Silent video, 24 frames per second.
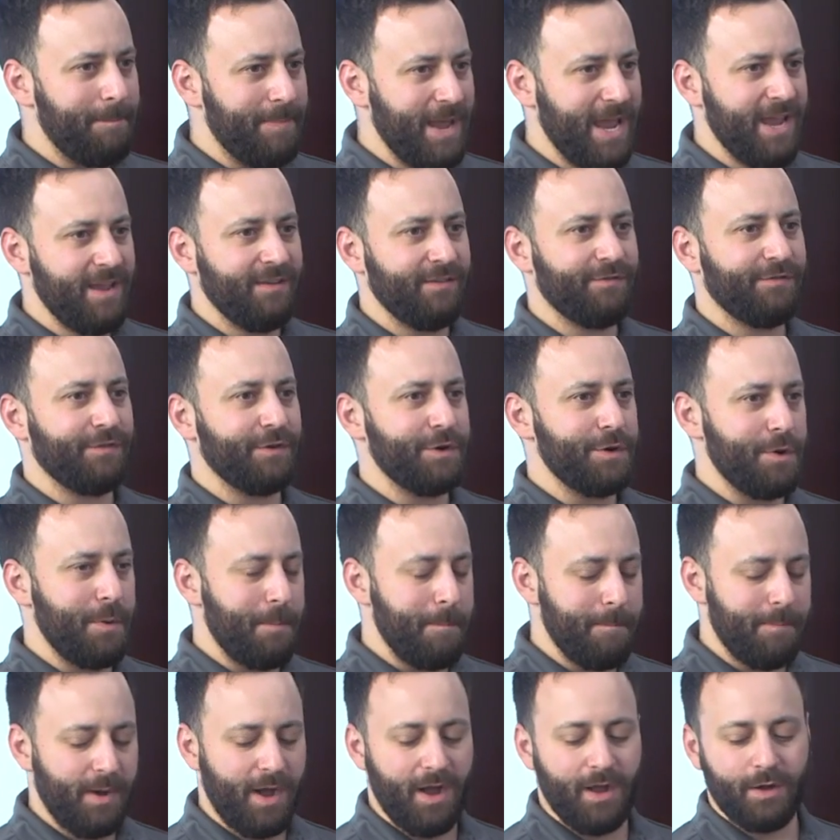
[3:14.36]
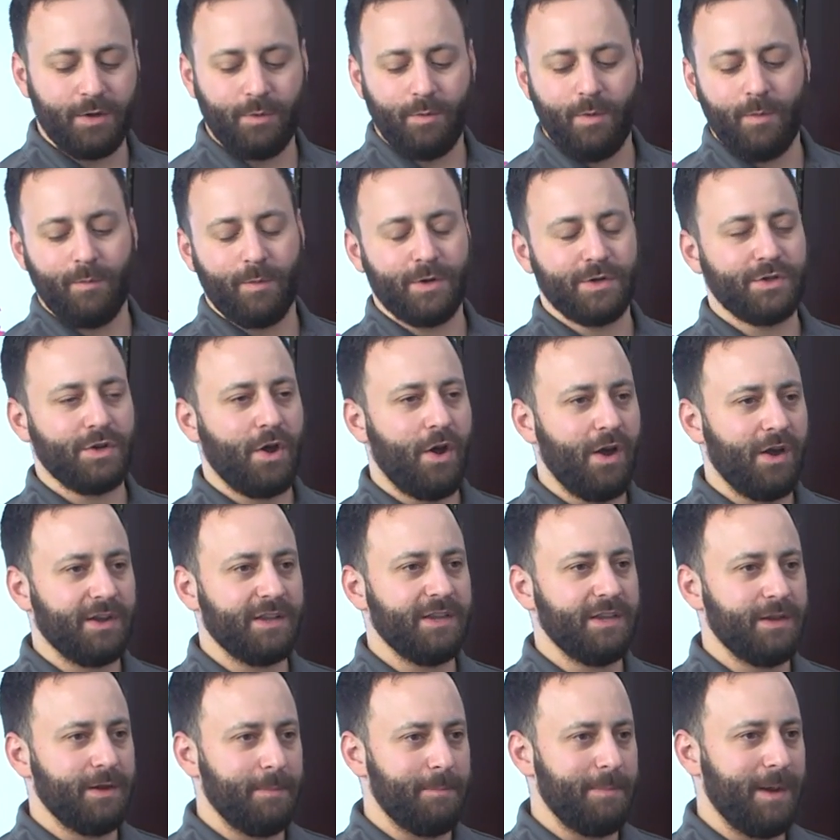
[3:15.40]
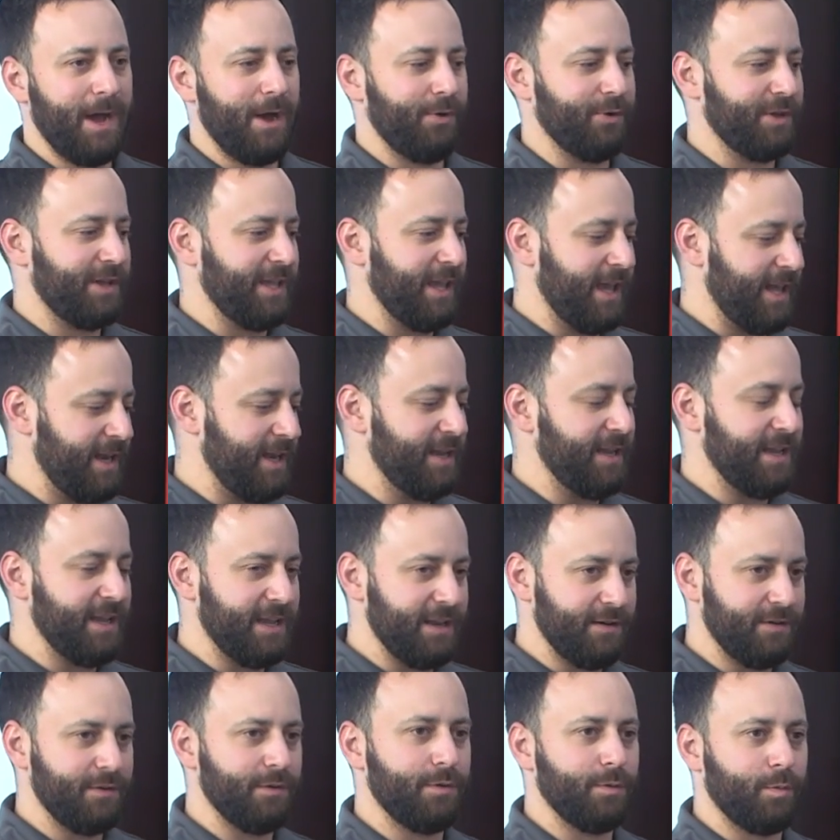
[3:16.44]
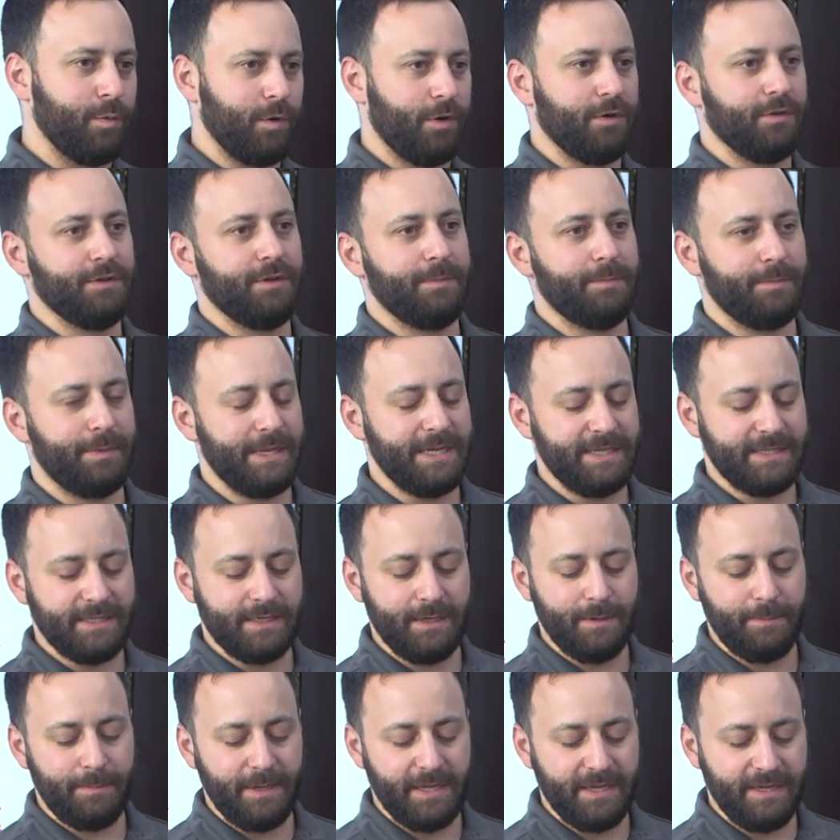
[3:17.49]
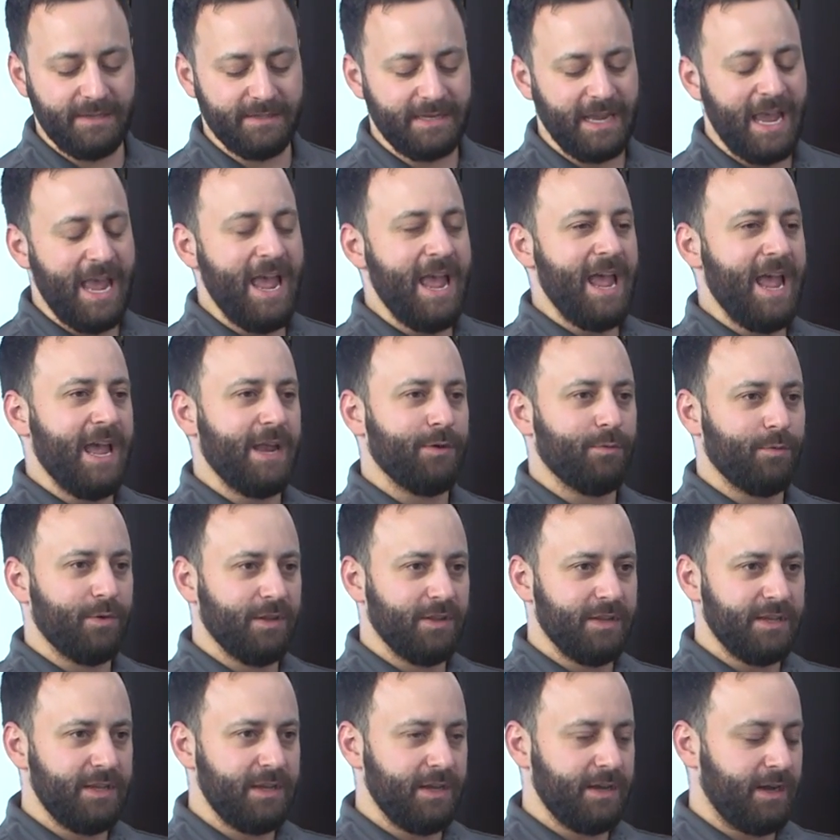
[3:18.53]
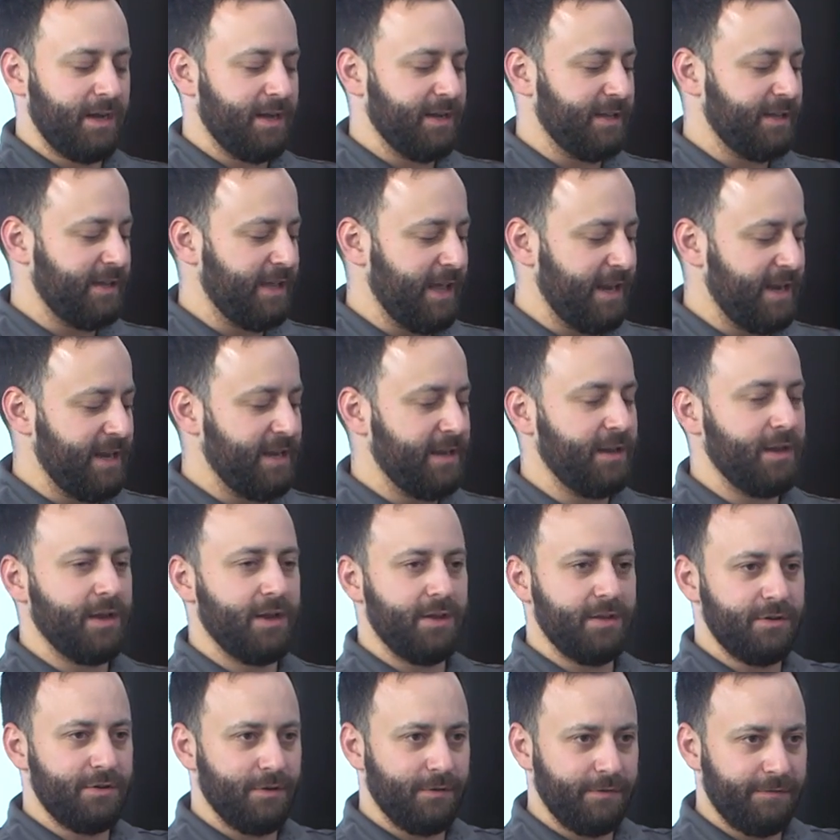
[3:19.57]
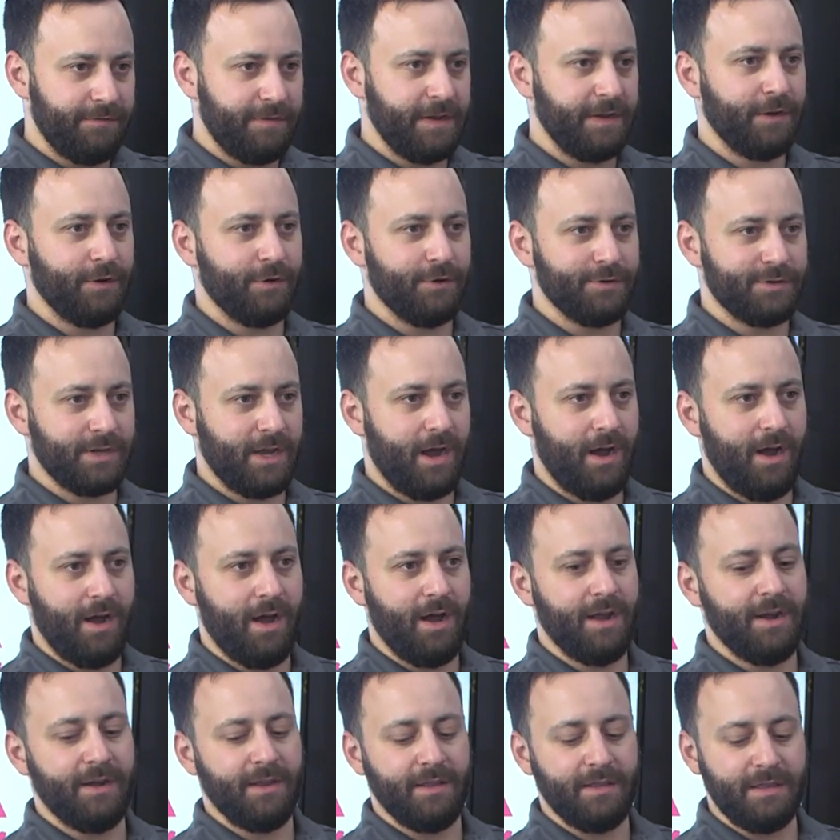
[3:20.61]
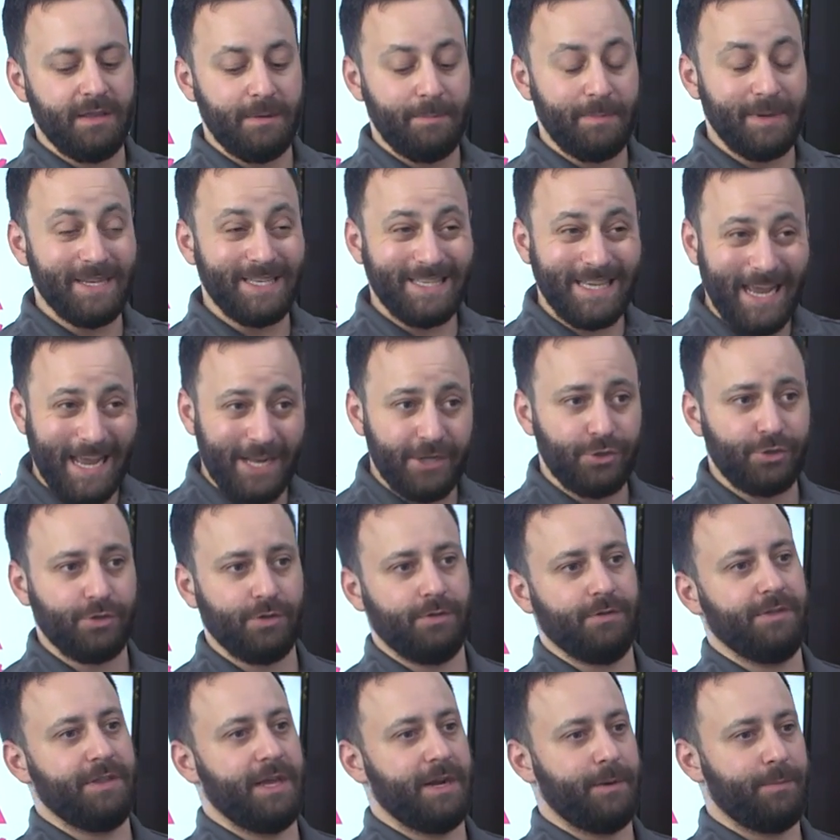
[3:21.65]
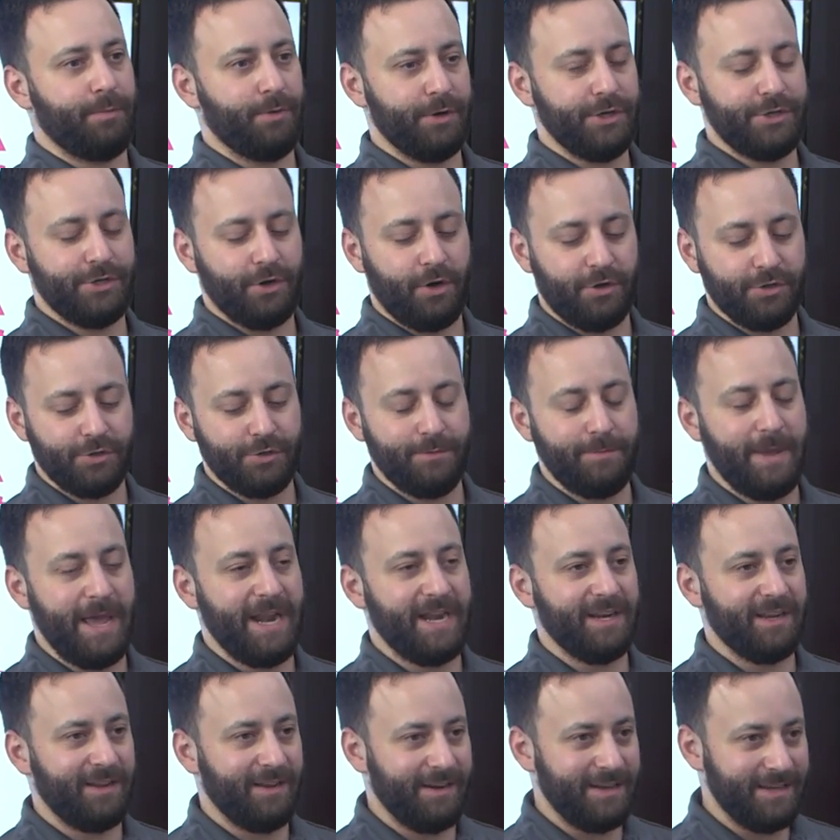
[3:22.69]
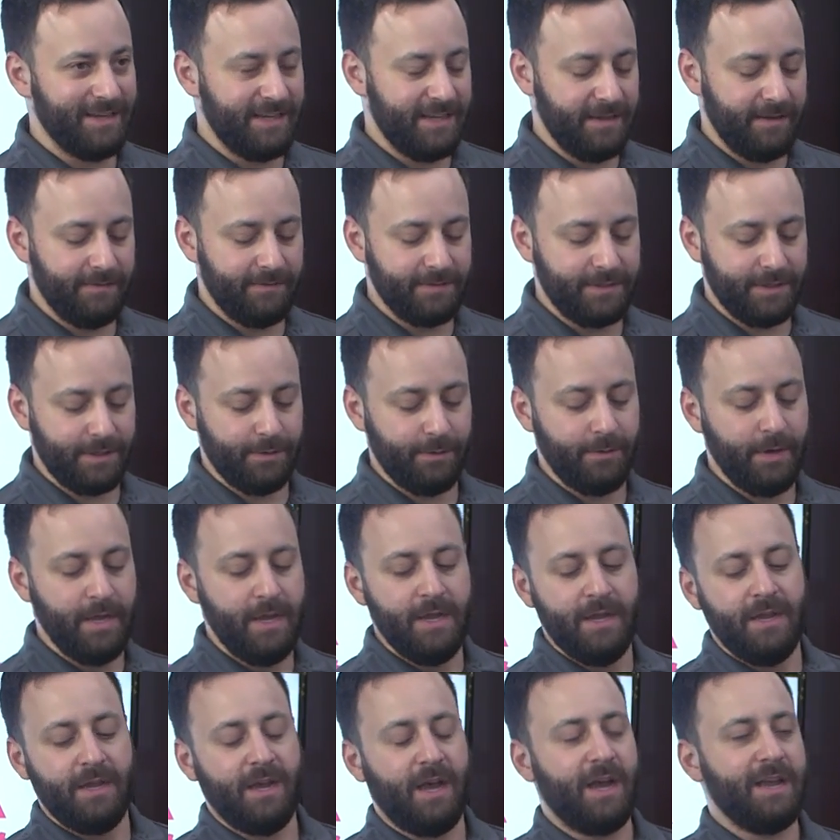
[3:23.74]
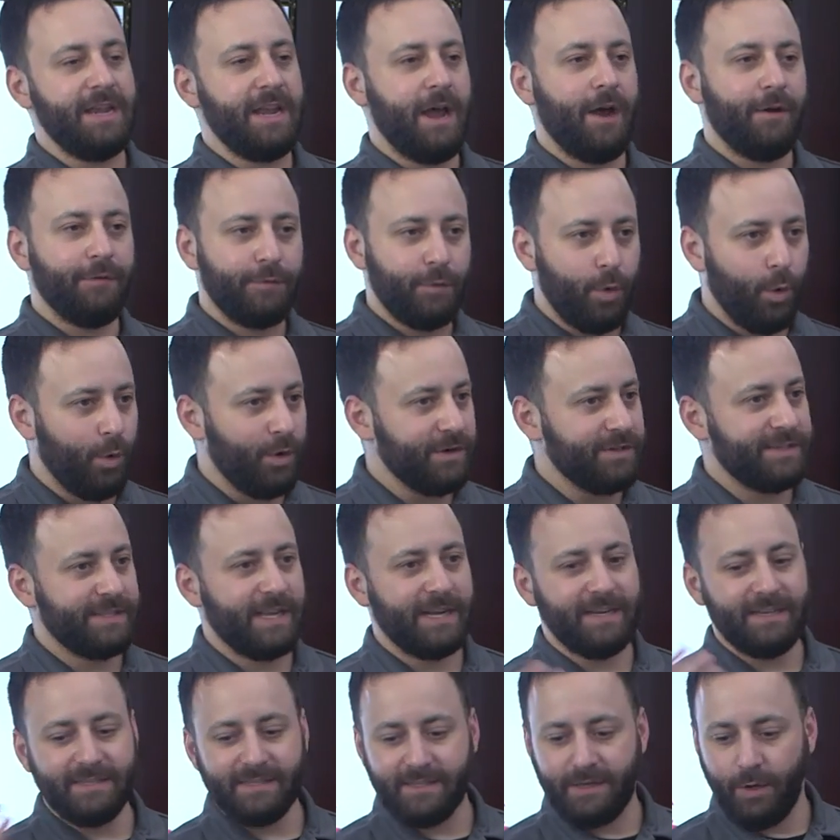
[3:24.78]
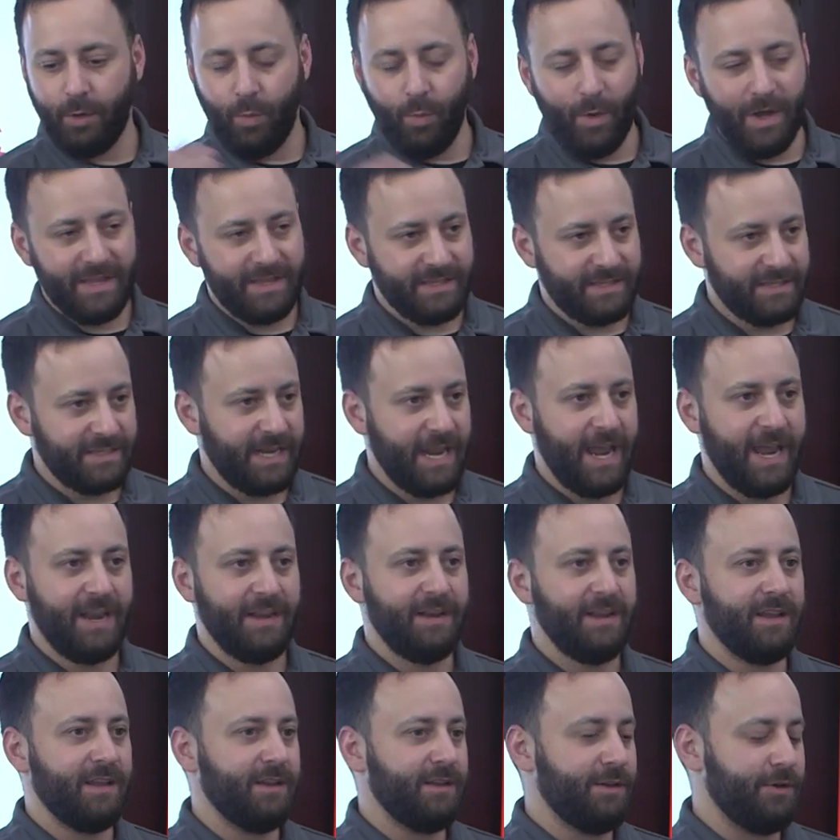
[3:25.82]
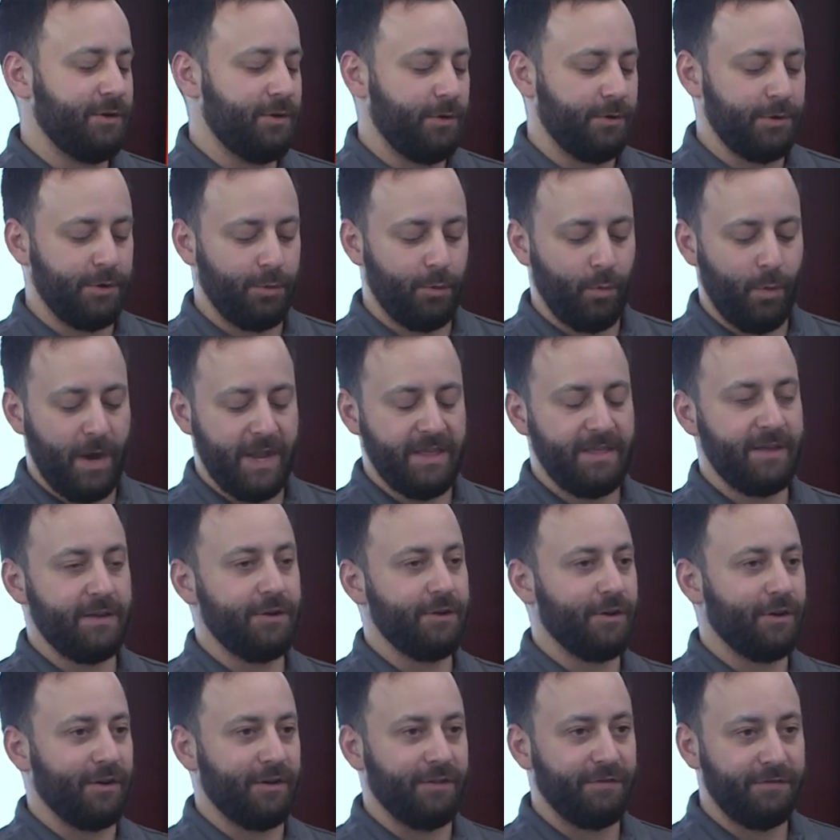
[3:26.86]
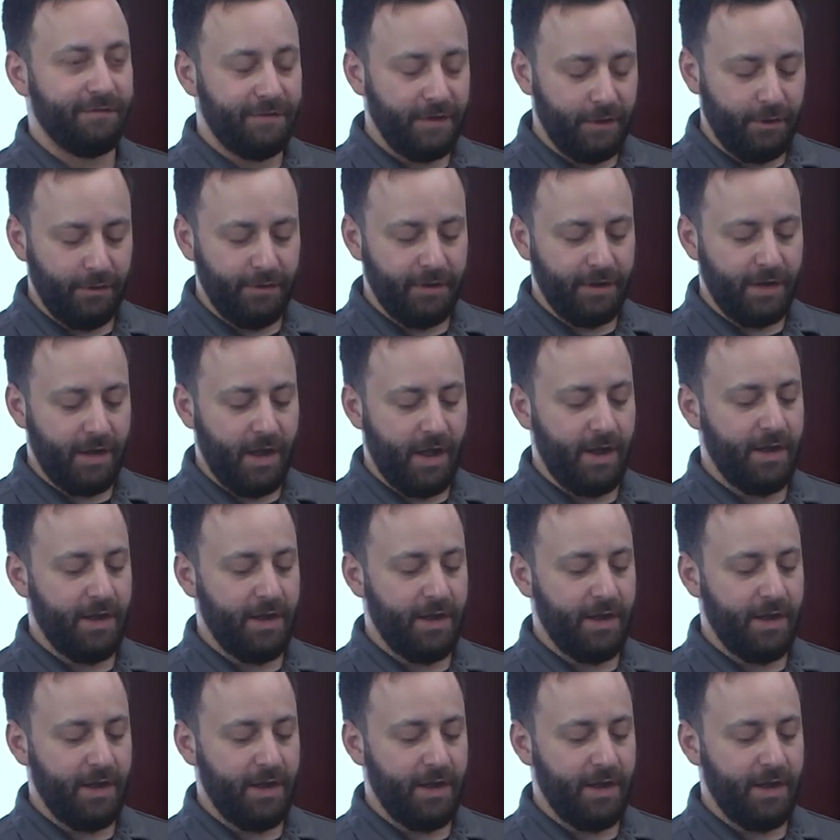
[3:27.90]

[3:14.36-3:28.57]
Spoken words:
of bang for your buck when we're talking about getting into the world of PCPs and really getting your fingers on the potential that a pre-charged pneumatic gun gives you. Now of course that is still withstanding, you know, your way that you're going to fill the